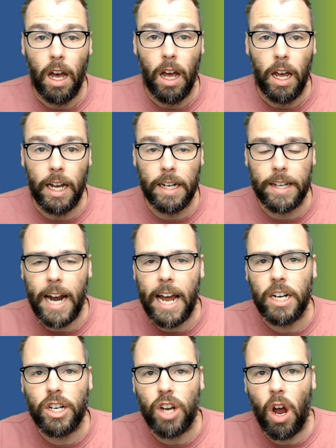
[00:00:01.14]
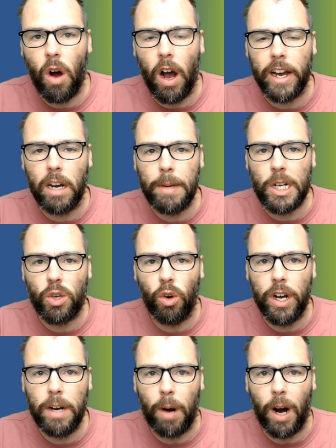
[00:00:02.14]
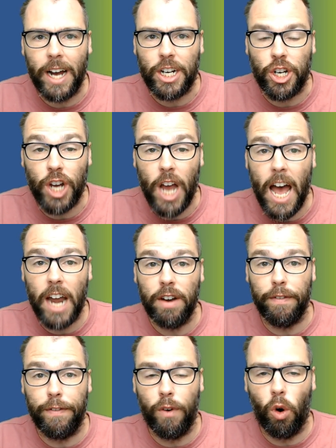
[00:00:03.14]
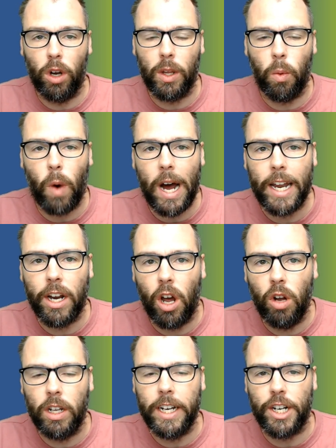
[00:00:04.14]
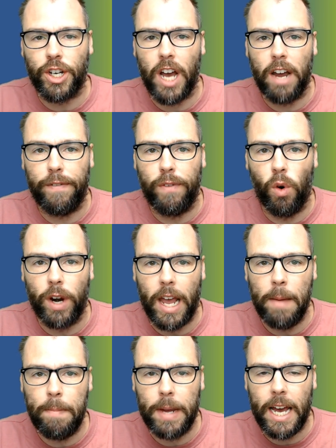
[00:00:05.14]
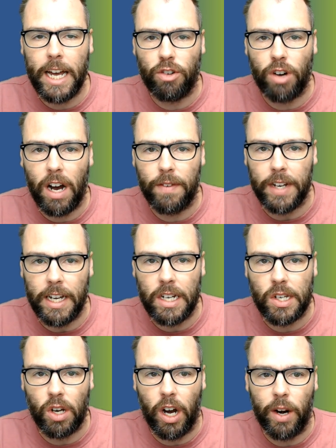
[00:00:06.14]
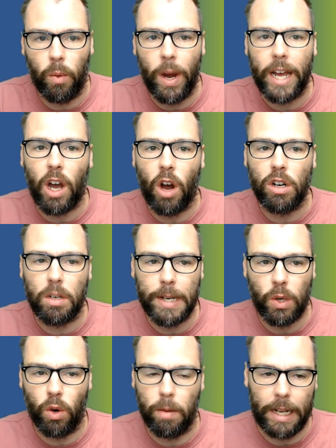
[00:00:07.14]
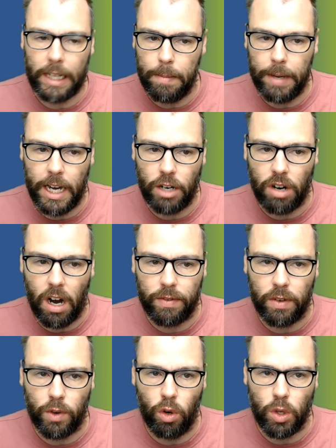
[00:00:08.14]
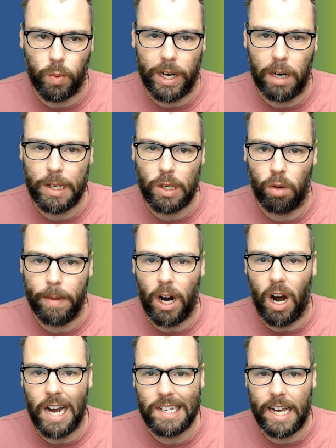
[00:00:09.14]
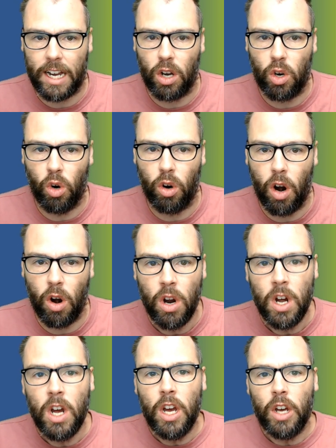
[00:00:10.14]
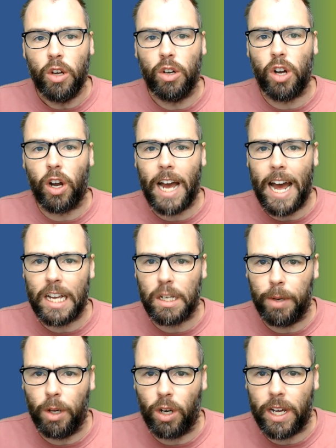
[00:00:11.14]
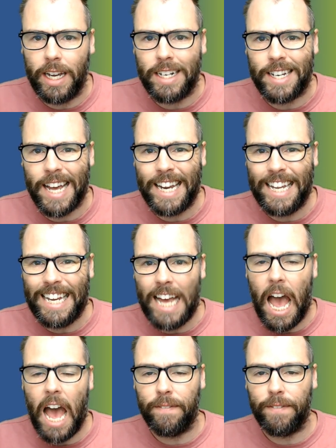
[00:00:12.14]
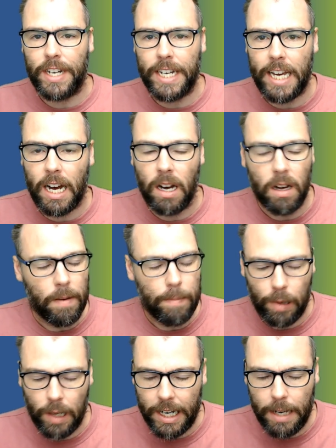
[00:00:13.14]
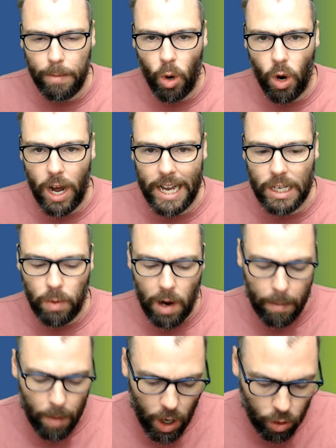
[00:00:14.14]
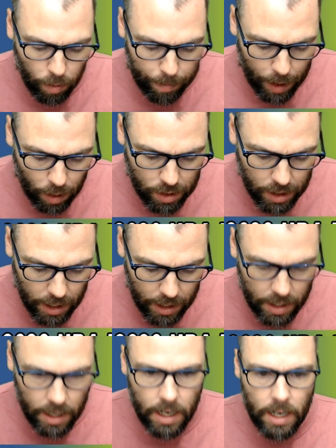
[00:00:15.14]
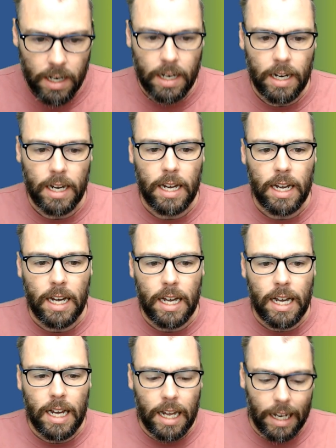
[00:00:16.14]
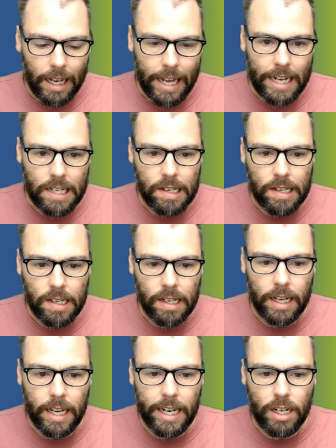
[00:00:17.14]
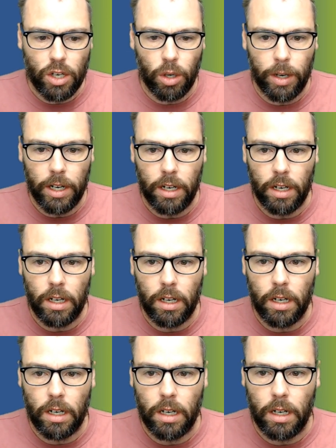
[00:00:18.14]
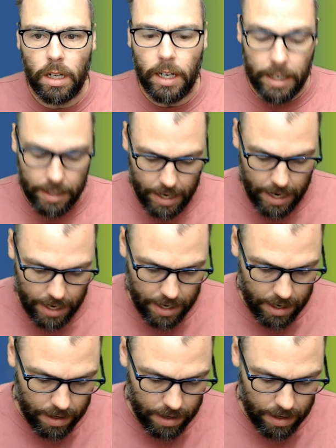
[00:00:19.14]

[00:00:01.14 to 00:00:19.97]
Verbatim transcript: In today's show, I'm going to be joined by Chad Ford, the one and only Chad Ford N B A Draft Insider. We're going to be talking about the N B A Draft, of course. We're going to be talking about Isaac Okoro, Udoka Azubuike, Deni Avdija, plenty more as well. Michael Bolton. Let's get to it, to it. Let's get to it, indeed.